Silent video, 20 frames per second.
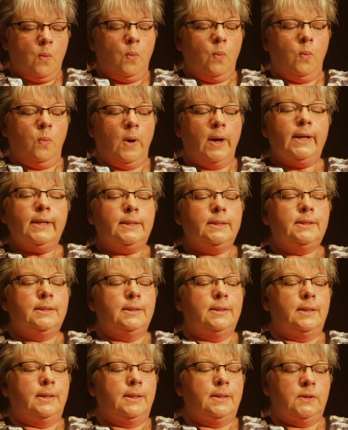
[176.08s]

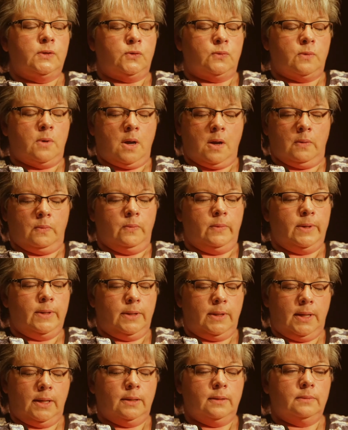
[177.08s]
"What is wrong
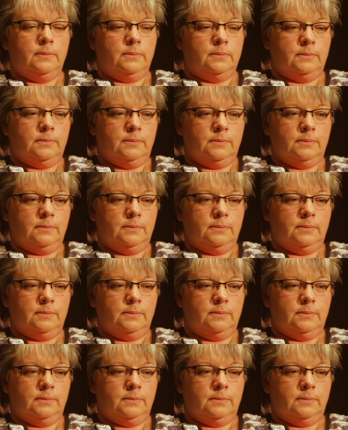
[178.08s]
with you?"